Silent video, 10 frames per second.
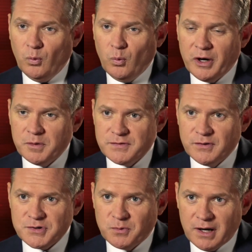When it was
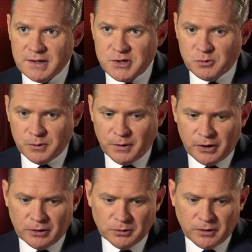first raised that we were
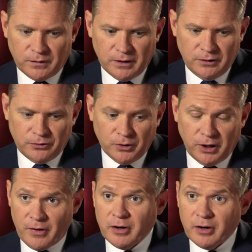going to look at the 30th